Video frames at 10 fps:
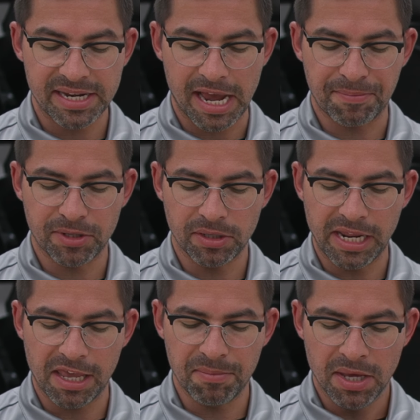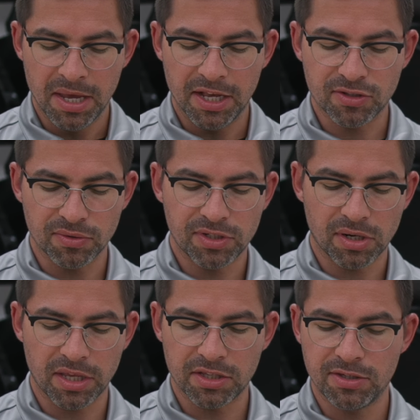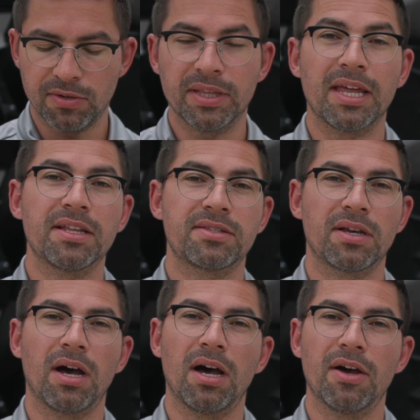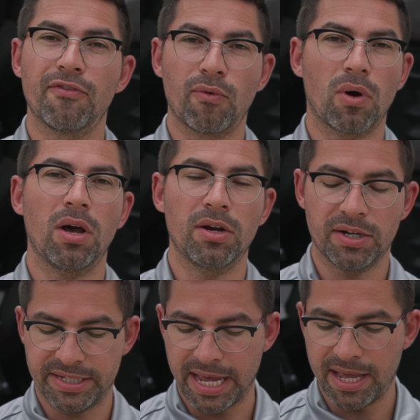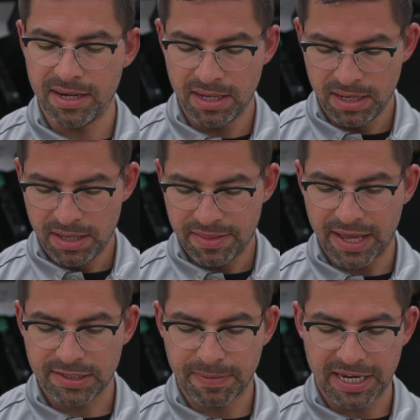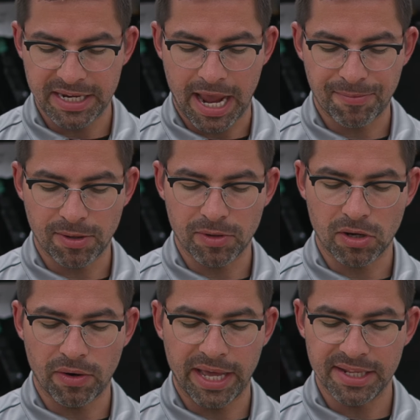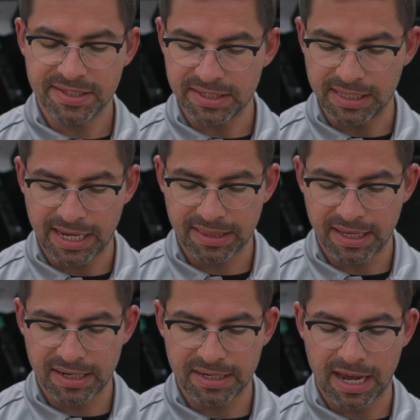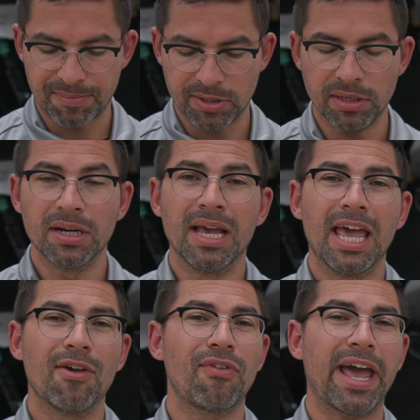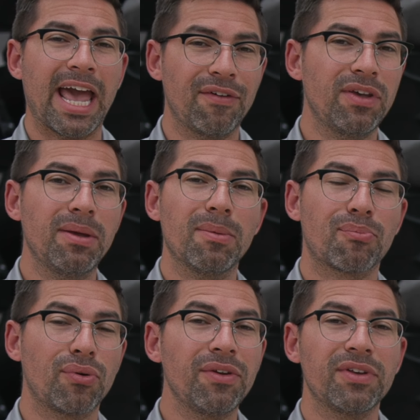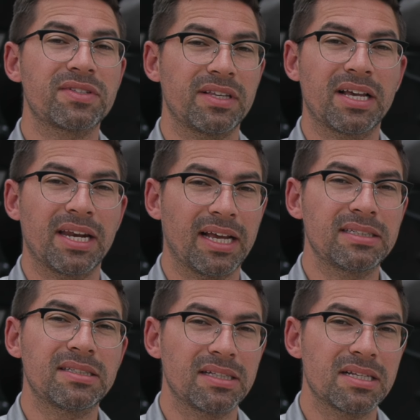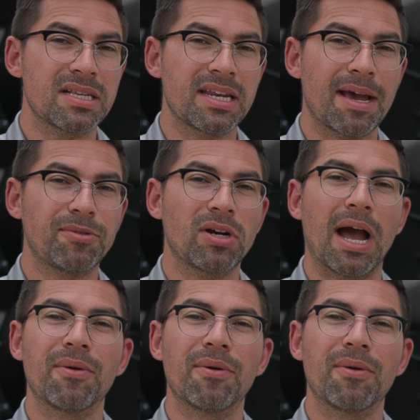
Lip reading: adapter name is OTR Link 2, and then it's 410. That's my adapter. I'm gonna go ahead and select that adapter. If I haven't previously connected to this adapter, I